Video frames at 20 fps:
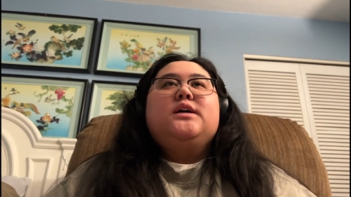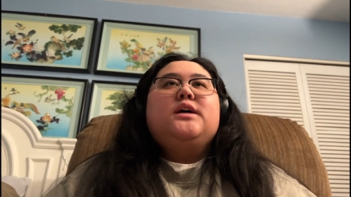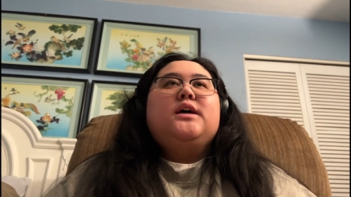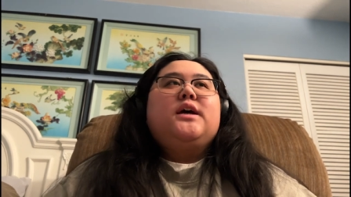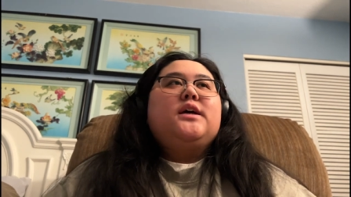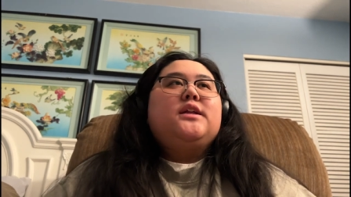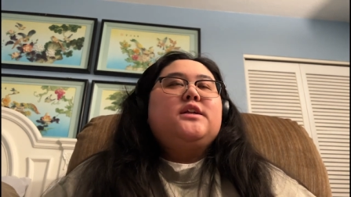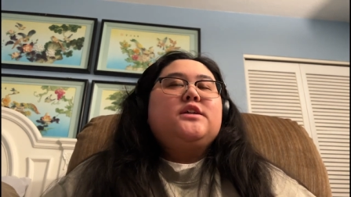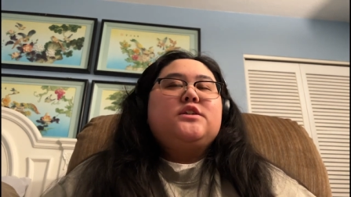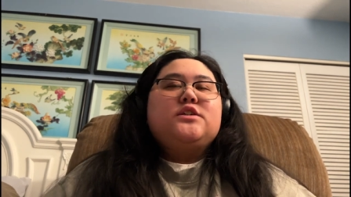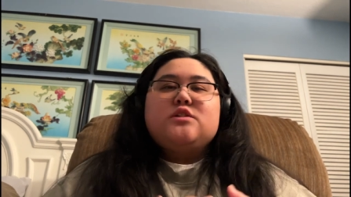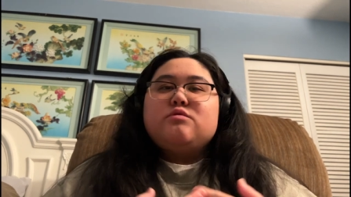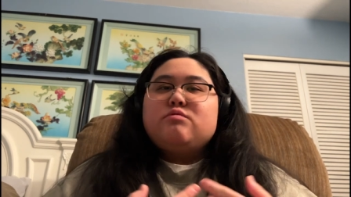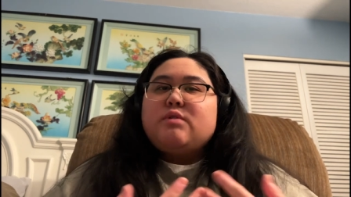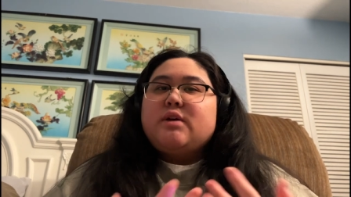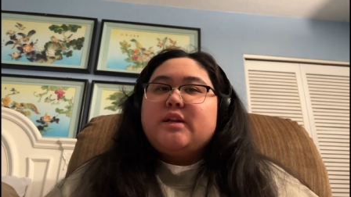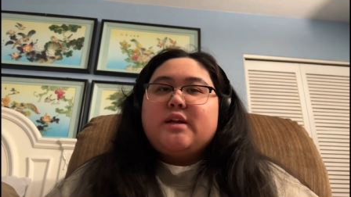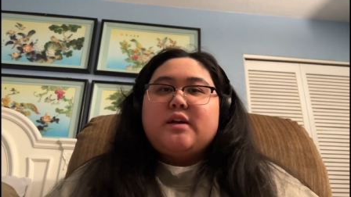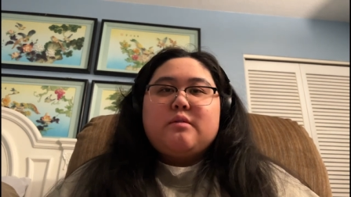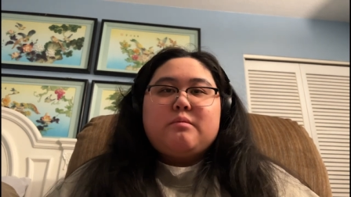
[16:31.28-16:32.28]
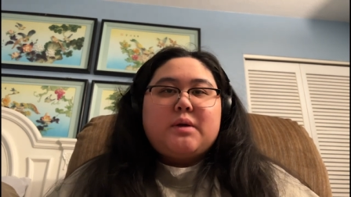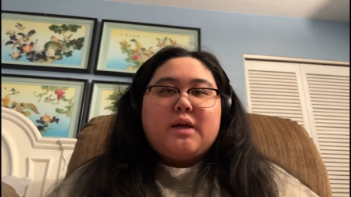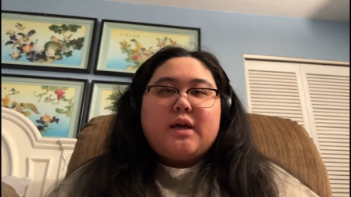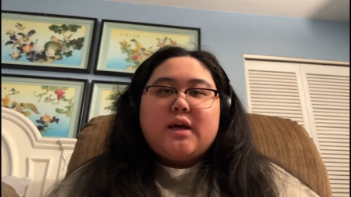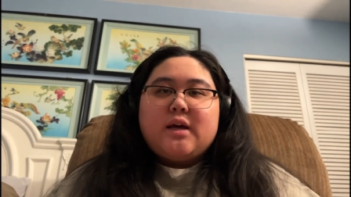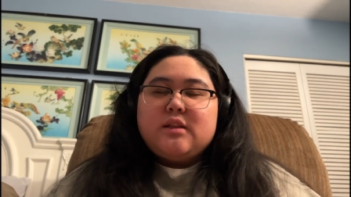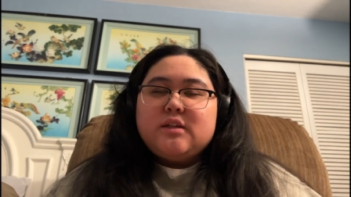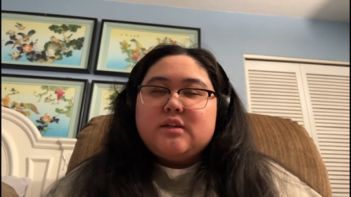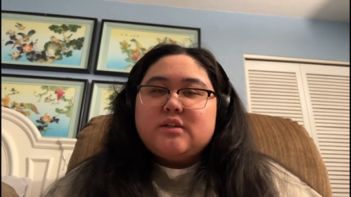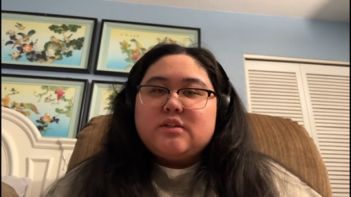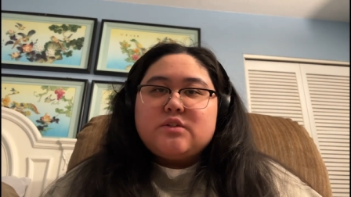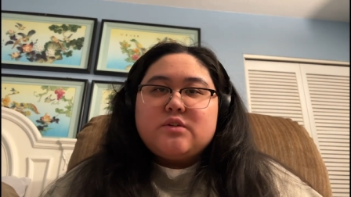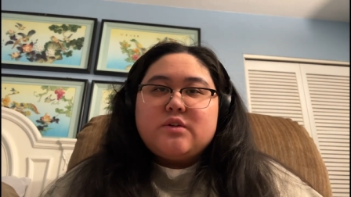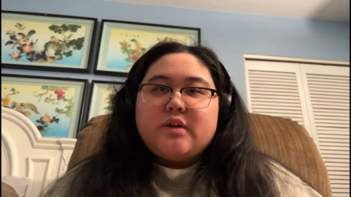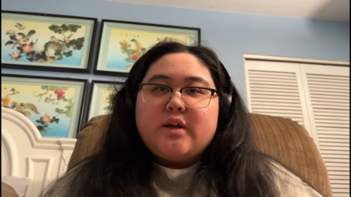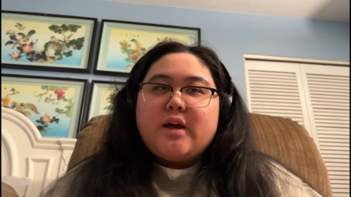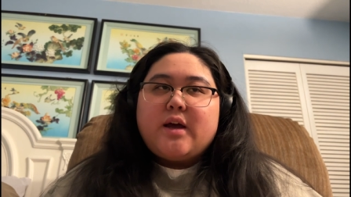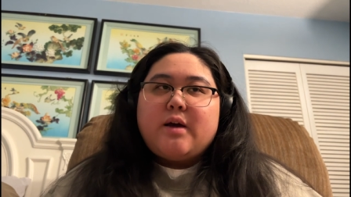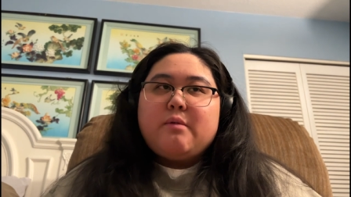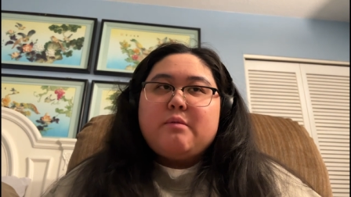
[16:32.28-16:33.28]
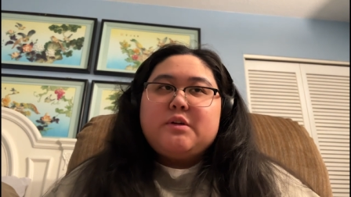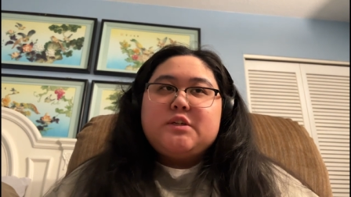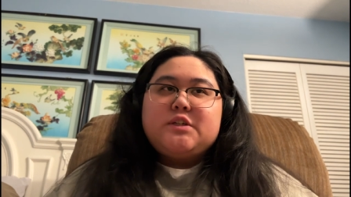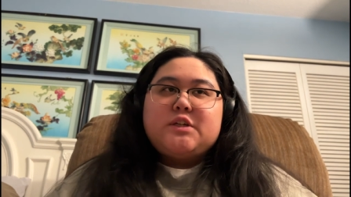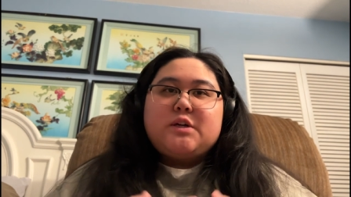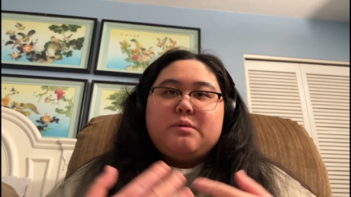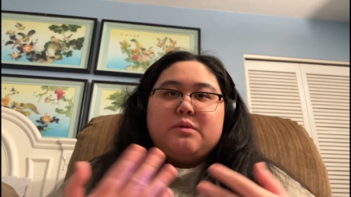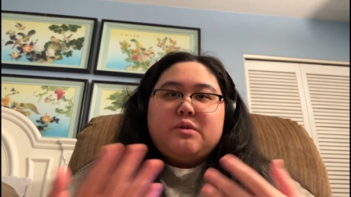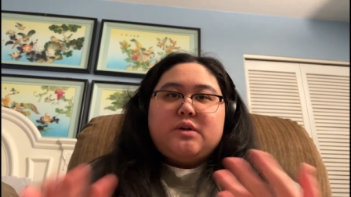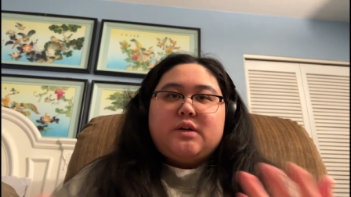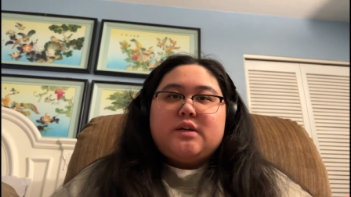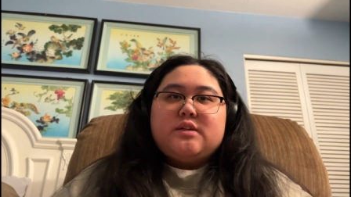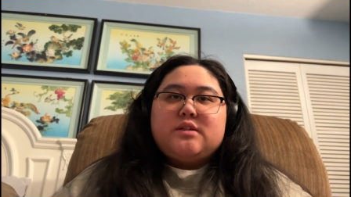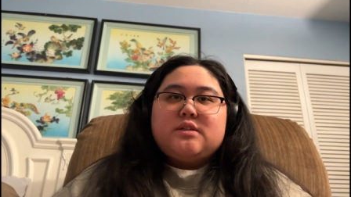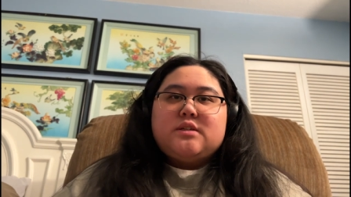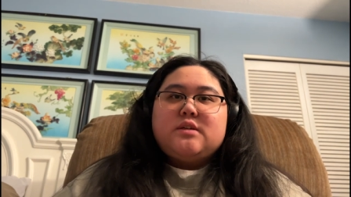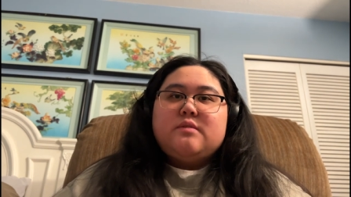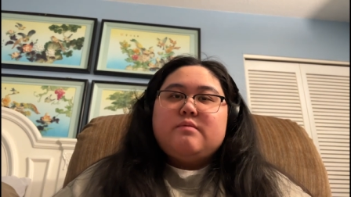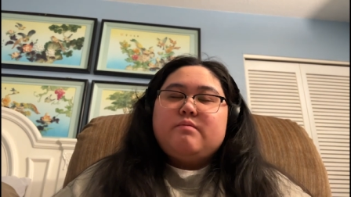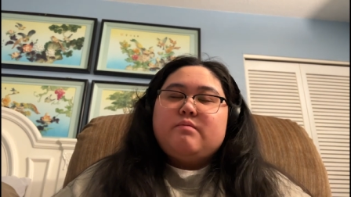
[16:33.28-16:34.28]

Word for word: and it's just right down my alley so yeah i want to share with you guys